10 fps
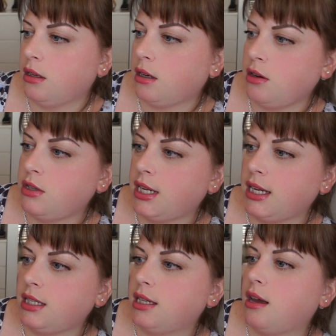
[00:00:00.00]

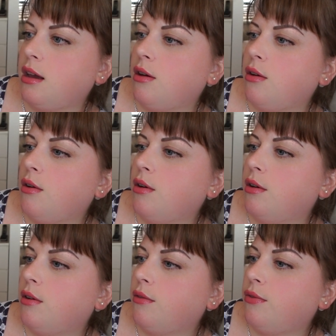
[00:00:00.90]
coated
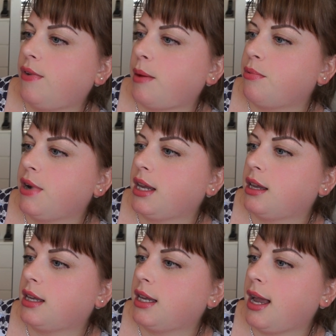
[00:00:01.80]

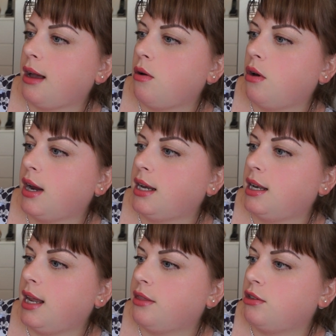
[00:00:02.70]
fabric cowhide
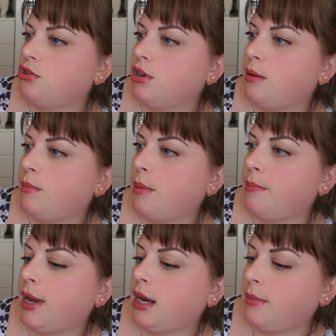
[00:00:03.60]
leather trim
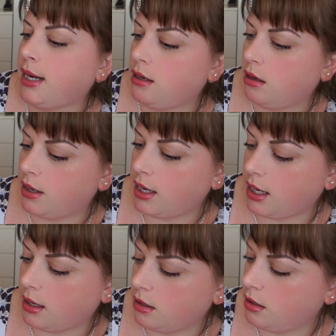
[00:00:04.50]
and man-made
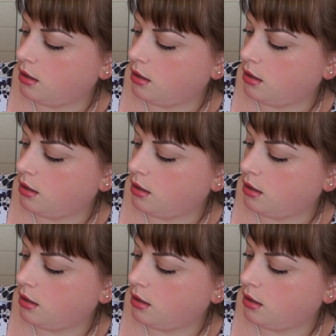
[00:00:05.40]
lining.